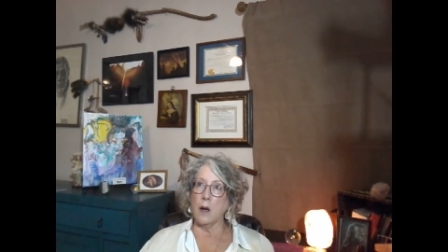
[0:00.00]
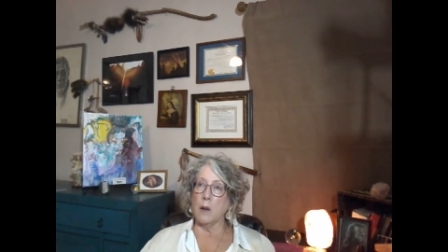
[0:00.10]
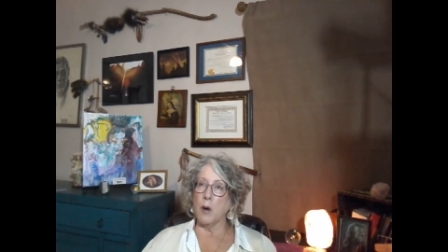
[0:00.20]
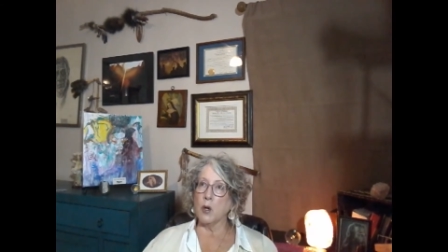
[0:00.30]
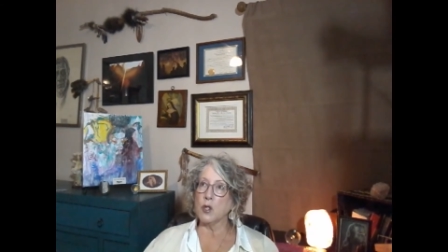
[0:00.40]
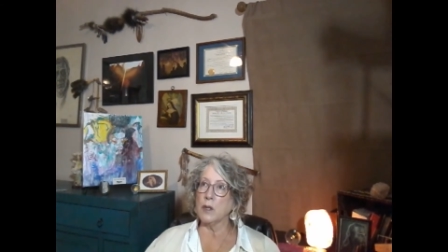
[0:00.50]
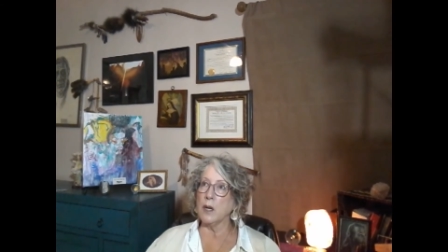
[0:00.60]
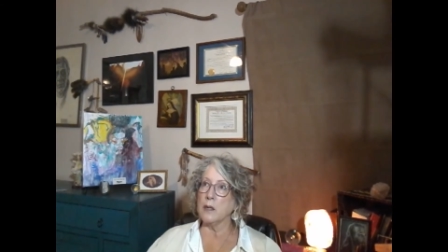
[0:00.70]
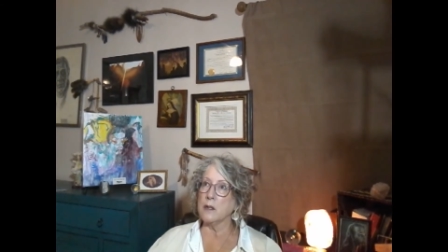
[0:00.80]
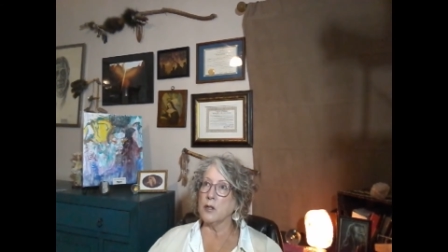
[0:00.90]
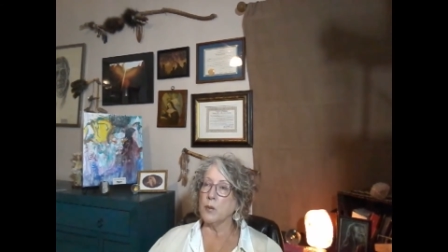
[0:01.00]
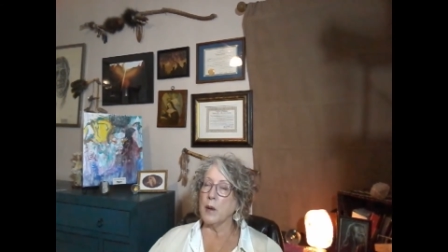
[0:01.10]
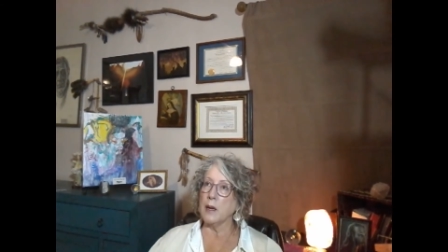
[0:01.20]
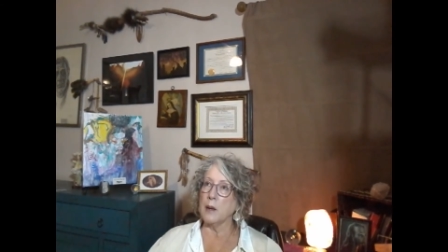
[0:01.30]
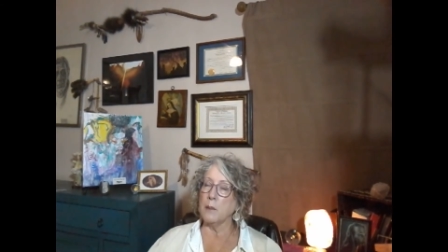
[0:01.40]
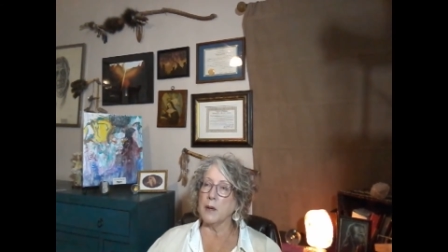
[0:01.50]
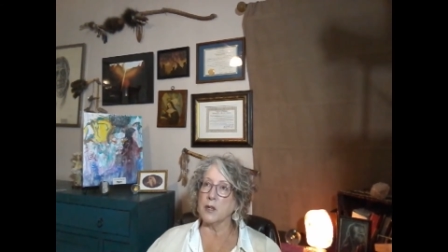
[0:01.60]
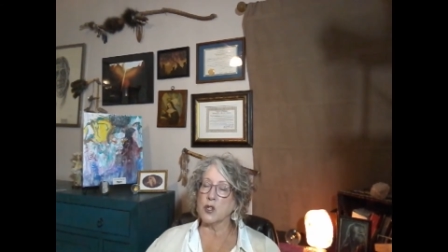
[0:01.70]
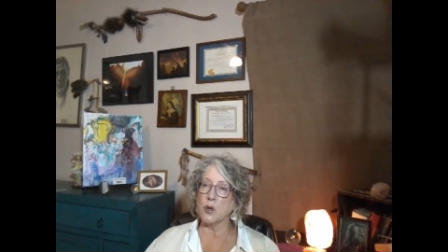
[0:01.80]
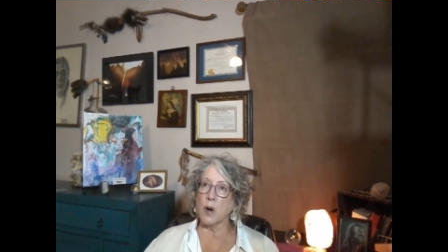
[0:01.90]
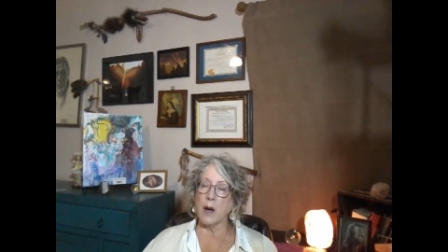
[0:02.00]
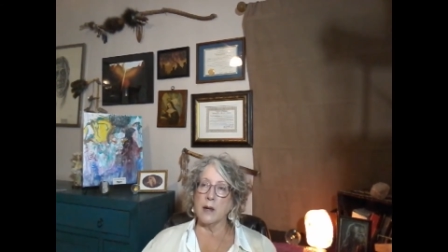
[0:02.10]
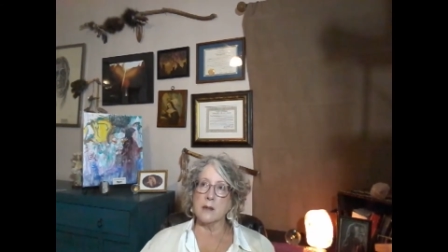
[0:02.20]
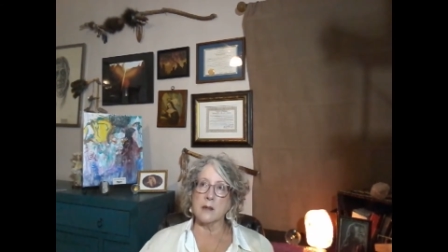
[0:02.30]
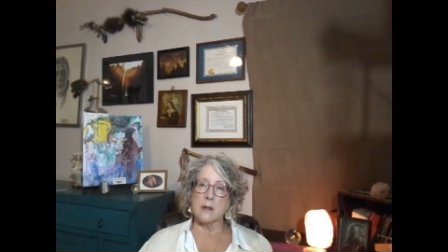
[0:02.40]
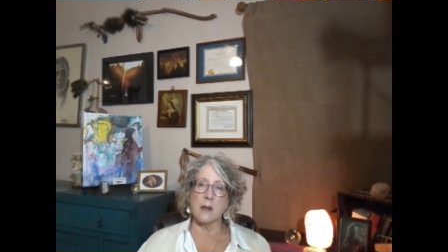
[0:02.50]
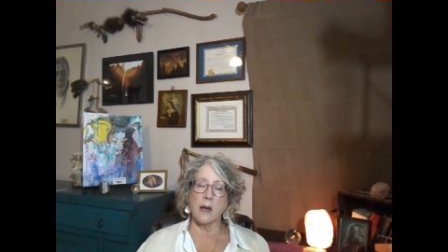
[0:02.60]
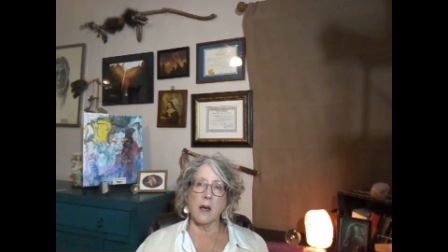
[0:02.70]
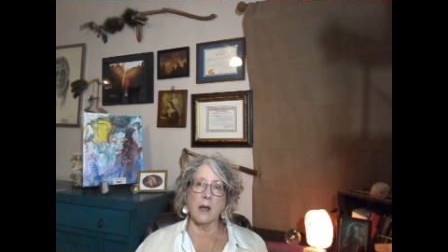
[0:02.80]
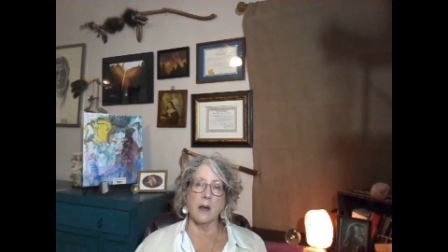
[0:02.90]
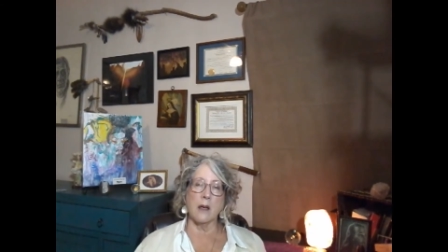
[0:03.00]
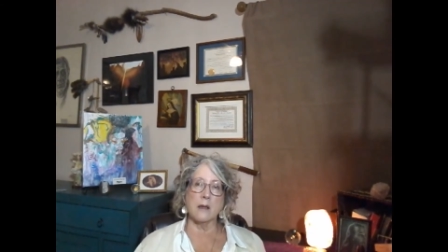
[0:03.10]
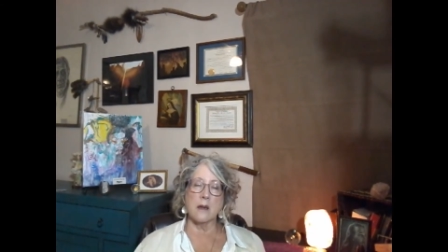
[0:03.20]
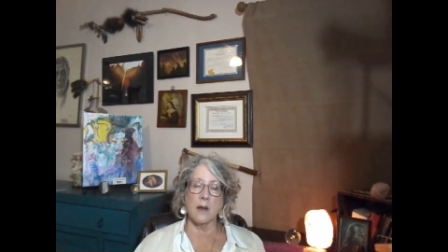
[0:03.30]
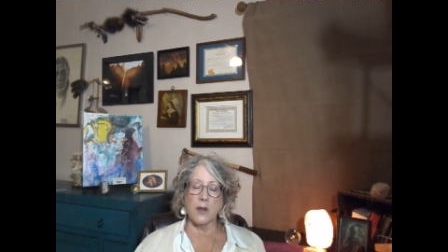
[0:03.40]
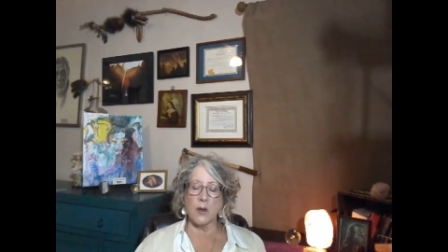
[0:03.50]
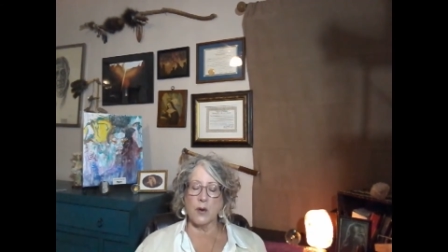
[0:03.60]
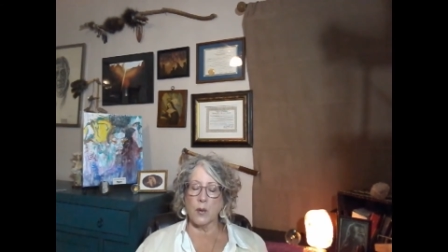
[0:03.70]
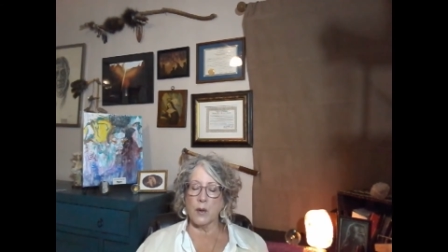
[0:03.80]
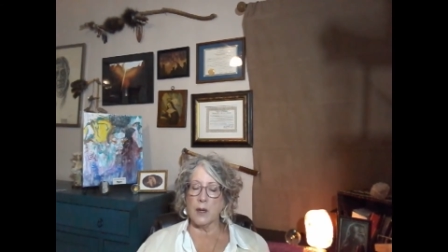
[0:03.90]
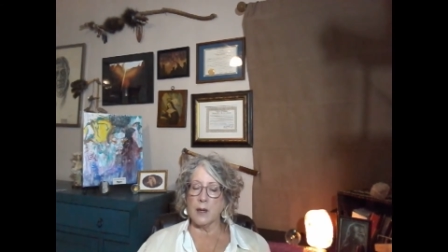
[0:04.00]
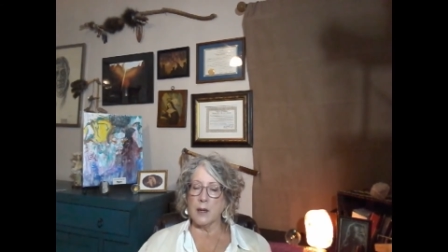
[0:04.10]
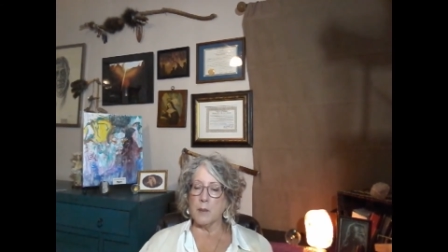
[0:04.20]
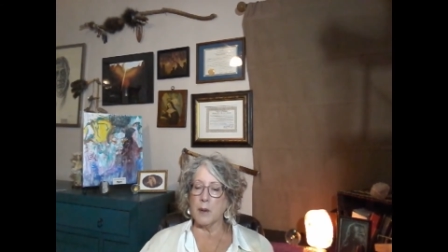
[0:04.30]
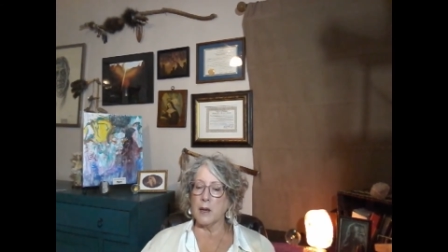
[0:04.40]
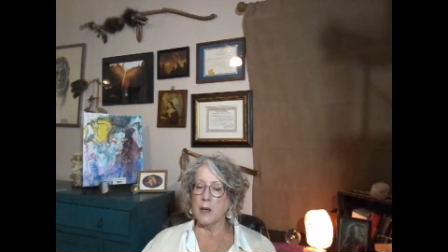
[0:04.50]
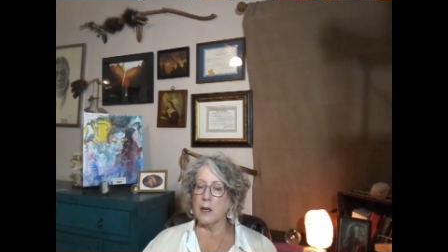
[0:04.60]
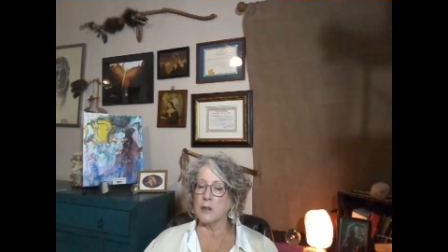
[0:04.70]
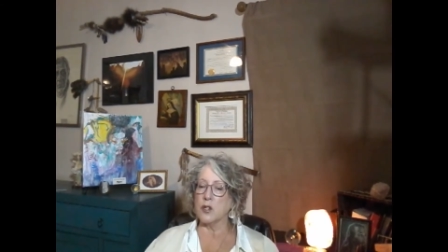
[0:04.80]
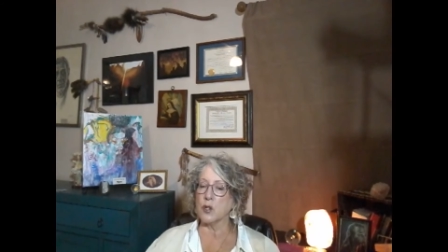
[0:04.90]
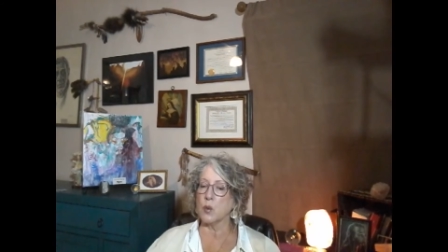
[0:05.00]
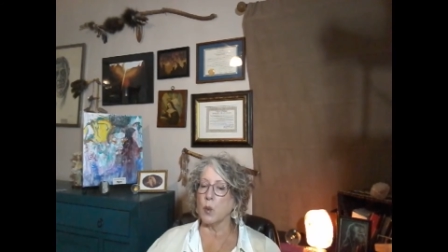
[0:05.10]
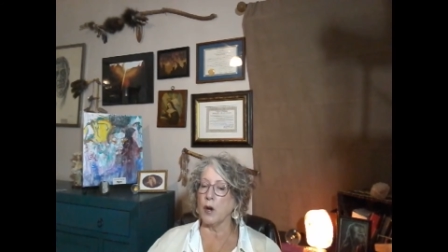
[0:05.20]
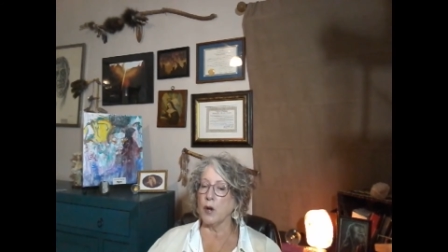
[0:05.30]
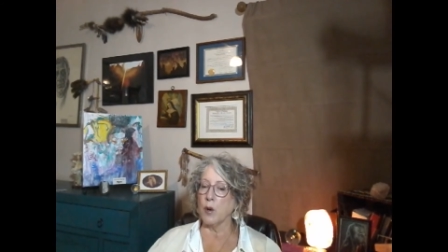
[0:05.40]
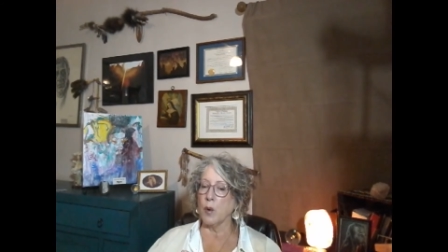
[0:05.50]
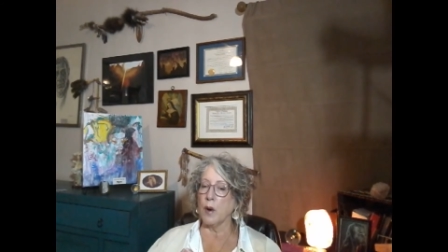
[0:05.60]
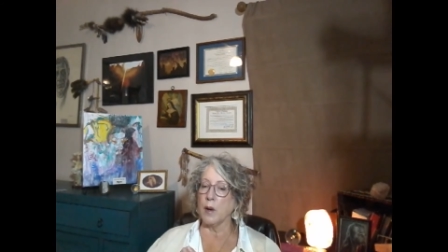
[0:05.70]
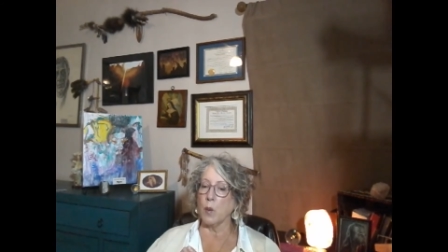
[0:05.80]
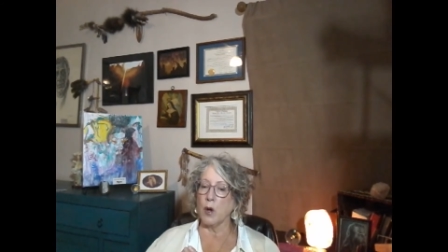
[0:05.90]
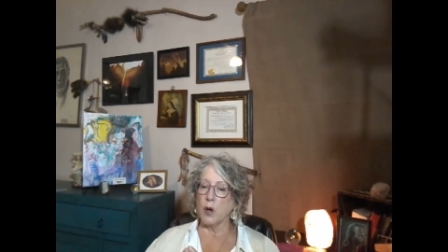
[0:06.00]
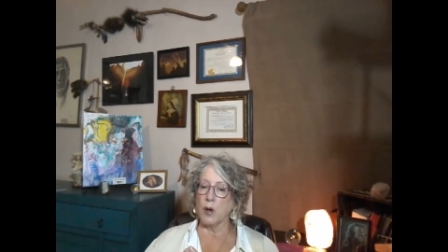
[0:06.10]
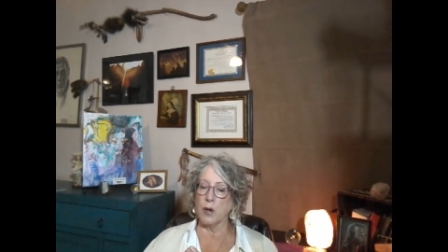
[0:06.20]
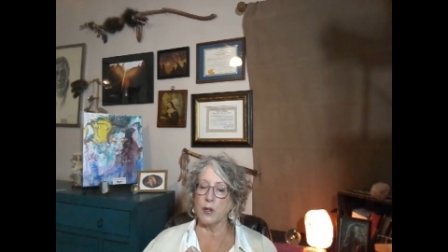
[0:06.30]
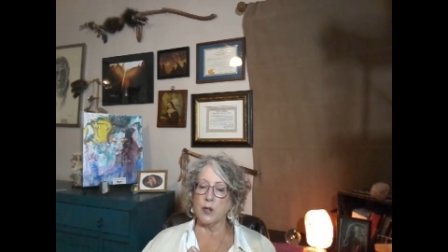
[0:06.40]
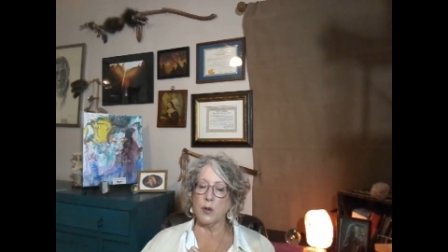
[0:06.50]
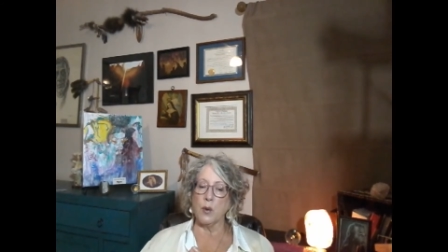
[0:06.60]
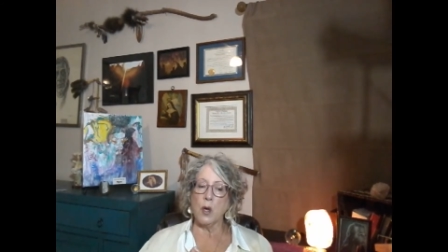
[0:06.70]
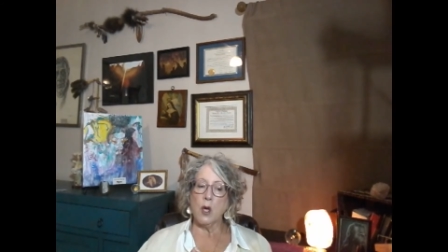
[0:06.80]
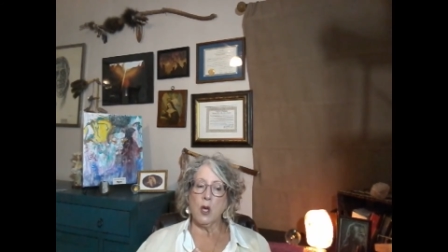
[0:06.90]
Emotionally, I see you're making big strides. It's like it's not that you don't need anybody. It's just where you're going and what you're going to do.